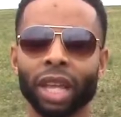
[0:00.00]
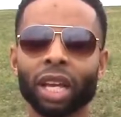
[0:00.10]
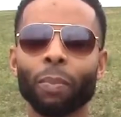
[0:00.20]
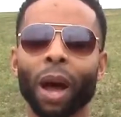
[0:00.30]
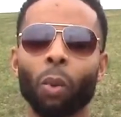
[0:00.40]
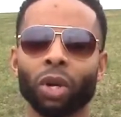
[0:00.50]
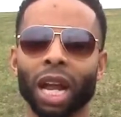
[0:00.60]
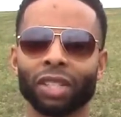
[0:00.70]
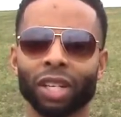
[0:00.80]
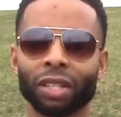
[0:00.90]
Think about
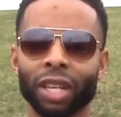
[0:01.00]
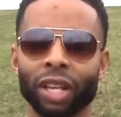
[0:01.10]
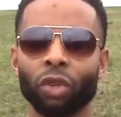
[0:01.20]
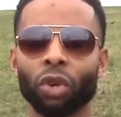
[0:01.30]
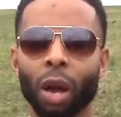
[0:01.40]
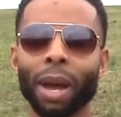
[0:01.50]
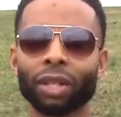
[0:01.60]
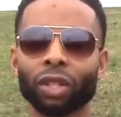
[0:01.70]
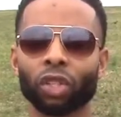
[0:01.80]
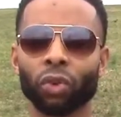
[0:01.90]
what I just said. You come
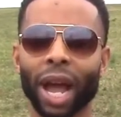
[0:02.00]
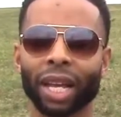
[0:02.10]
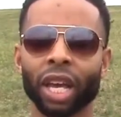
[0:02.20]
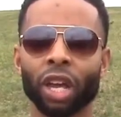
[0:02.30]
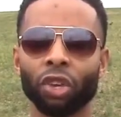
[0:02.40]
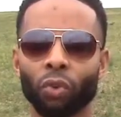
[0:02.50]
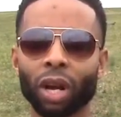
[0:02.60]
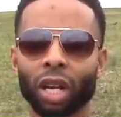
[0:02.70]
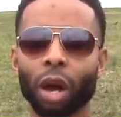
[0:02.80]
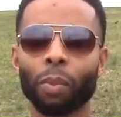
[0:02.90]
out to the track, you
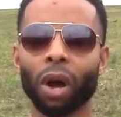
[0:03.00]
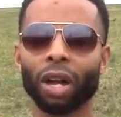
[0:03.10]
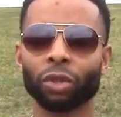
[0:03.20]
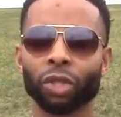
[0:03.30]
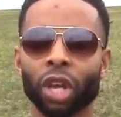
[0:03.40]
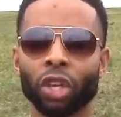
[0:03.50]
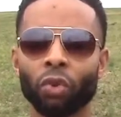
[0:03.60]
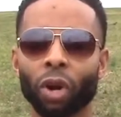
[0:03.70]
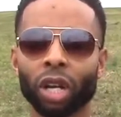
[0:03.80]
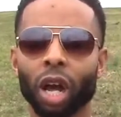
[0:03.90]
run a couple hundreds,
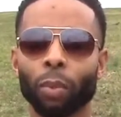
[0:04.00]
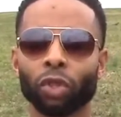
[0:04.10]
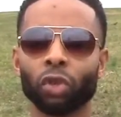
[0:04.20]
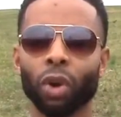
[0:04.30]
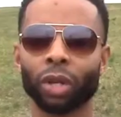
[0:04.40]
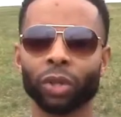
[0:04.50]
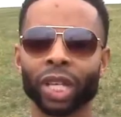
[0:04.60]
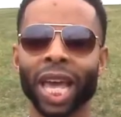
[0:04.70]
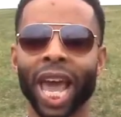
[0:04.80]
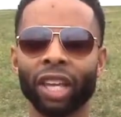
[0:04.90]
you run a couple
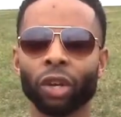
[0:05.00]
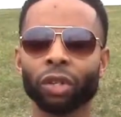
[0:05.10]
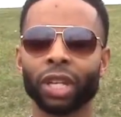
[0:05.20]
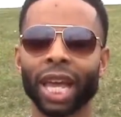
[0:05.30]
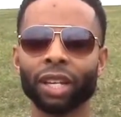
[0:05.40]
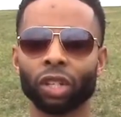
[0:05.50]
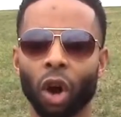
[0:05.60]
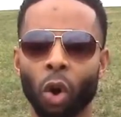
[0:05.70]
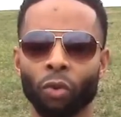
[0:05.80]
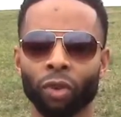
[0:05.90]
200s, and your day is
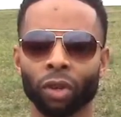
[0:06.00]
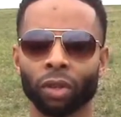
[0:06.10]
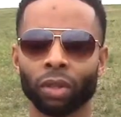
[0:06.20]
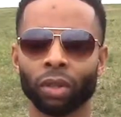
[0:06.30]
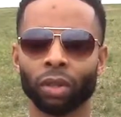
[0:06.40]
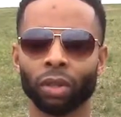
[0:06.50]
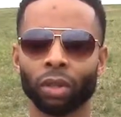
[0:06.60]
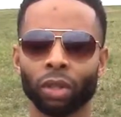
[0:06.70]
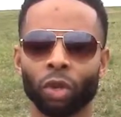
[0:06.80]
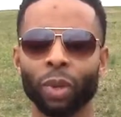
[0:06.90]
over.
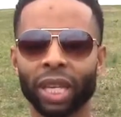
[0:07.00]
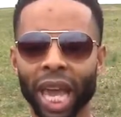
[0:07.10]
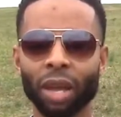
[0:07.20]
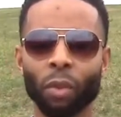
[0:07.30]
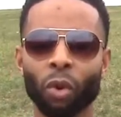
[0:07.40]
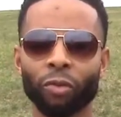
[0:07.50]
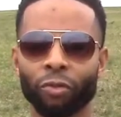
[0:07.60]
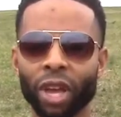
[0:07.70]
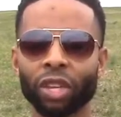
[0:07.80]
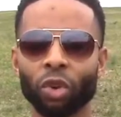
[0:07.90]
You became more
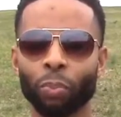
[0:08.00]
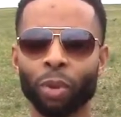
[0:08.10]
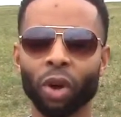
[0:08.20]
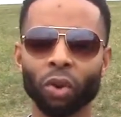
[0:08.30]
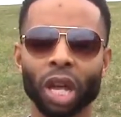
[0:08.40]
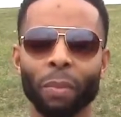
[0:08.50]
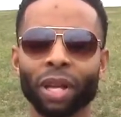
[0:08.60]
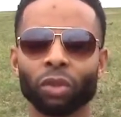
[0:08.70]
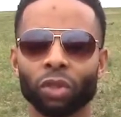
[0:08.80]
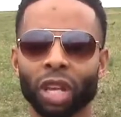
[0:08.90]
fit, you built
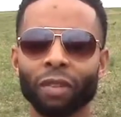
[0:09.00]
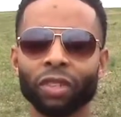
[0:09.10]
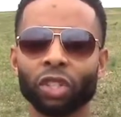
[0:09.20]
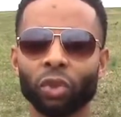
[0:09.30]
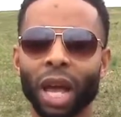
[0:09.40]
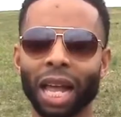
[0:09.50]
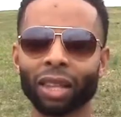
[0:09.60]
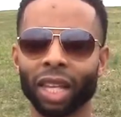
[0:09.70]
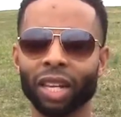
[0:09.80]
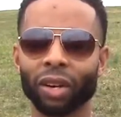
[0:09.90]
mental toughness, you
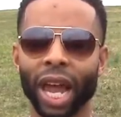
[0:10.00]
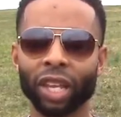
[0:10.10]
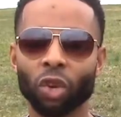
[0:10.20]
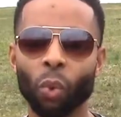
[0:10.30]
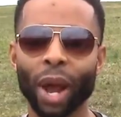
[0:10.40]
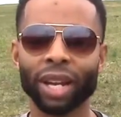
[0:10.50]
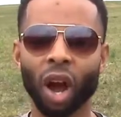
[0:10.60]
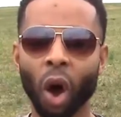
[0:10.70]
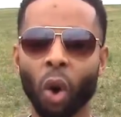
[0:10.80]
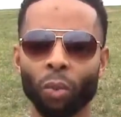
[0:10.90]
got leaner, and you
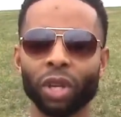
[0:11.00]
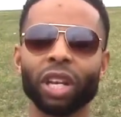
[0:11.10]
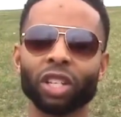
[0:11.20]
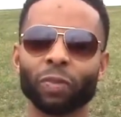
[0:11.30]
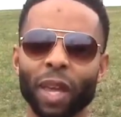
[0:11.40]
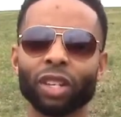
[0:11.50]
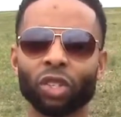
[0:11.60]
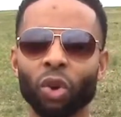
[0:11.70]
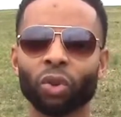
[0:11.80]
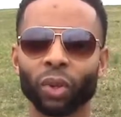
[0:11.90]
went home. You didn't
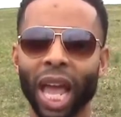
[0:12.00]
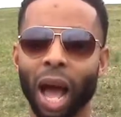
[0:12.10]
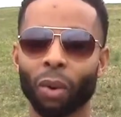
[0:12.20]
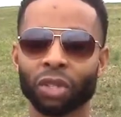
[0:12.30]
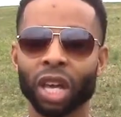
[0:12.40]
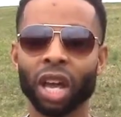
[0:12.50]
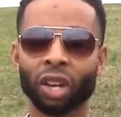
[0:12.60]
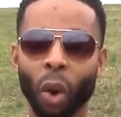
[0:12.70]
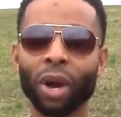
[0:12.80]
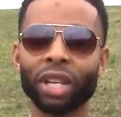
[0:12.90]
spend two, three hours
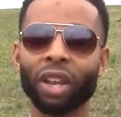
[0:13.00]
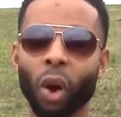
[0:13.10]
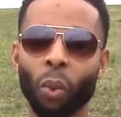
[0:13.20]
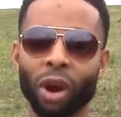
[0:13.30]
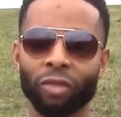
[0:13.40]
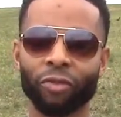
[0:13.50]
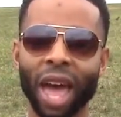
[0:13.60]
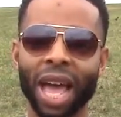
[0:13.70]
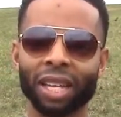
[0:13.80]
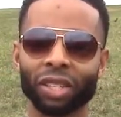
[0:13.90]
going nowhere
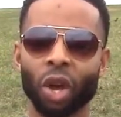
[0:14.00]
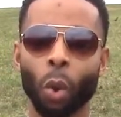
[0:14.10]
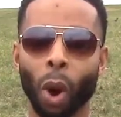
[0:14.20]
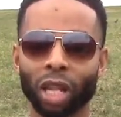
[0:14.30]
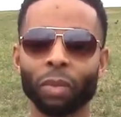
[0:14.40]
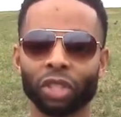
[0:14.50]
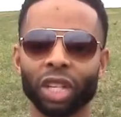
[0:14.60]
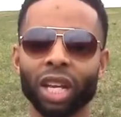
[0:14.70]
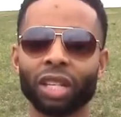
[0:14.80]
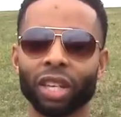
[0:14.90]
fast while the
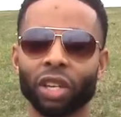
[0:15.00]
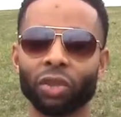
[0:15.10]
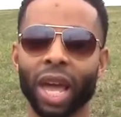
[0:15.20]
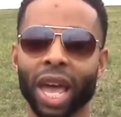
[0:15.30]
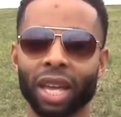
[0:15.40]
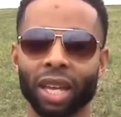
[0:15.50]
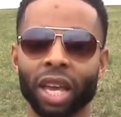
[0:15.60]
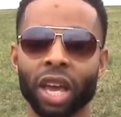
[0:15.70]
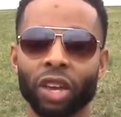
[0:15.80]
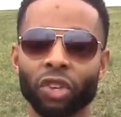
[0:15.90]
machine tells you, hey,
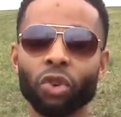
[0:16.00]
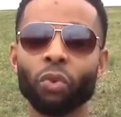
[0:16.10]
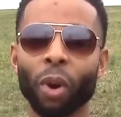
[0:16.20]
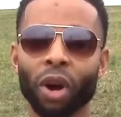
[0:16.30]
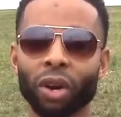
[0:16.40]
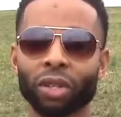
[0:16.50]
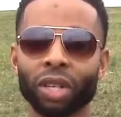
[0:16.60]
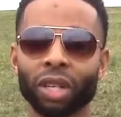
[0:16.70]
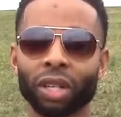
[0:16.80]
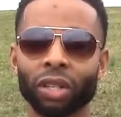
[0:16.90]
you
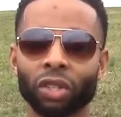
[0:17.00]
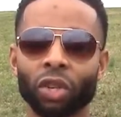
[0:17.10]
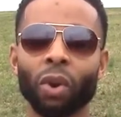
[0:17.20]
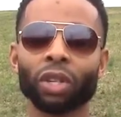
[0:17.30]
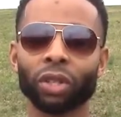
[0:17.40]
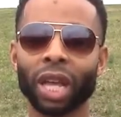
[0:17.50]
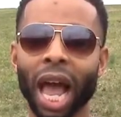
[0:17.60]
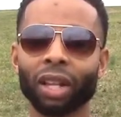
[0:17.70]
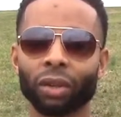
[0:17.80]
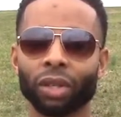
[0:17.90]
burned 200
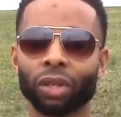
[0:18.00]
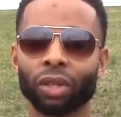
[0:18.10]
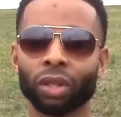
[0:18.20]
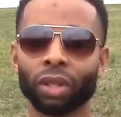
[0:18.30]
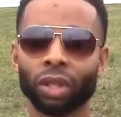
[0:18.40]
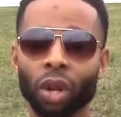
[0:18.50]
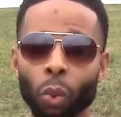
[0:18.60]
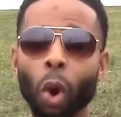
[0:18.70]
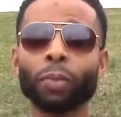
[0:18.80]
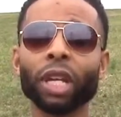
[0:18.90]
calories.
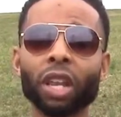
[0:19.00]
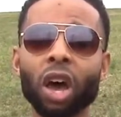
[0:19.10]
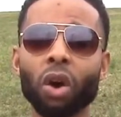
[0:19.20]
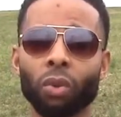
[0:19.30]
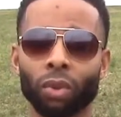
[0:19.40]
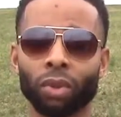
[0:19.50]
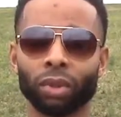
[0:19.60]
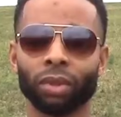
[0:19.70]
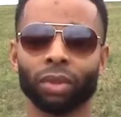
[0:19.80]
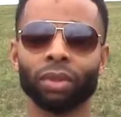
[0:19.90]
Whoop de doo!
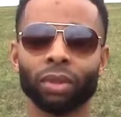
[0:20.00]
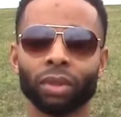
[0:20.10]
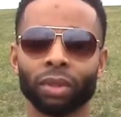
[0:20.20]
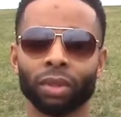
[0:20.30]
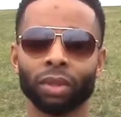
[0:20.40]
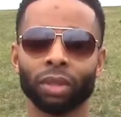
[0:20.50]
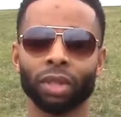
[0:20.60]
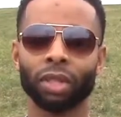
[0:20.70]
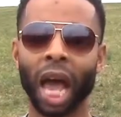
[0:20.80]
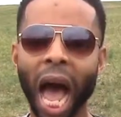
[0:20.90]

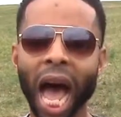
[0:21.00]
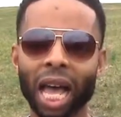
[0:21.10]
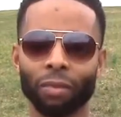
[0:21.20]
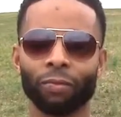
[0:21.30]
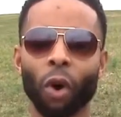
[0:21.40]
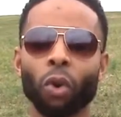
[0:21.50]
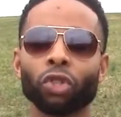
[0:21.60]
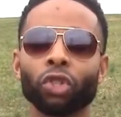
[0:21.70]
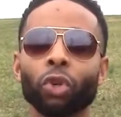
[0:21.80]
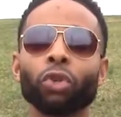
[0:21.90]
Time,
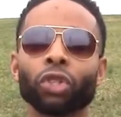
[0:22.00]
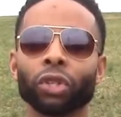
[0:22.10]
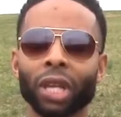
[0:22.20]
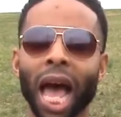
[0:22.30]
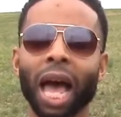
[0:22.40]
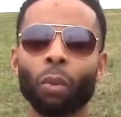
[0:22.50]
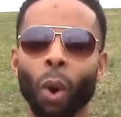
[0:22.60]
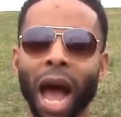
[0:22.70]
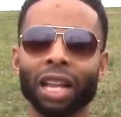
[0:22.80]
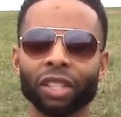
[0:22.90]
folks. Use your time
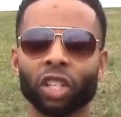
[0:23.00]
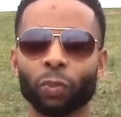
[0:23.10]
wisely.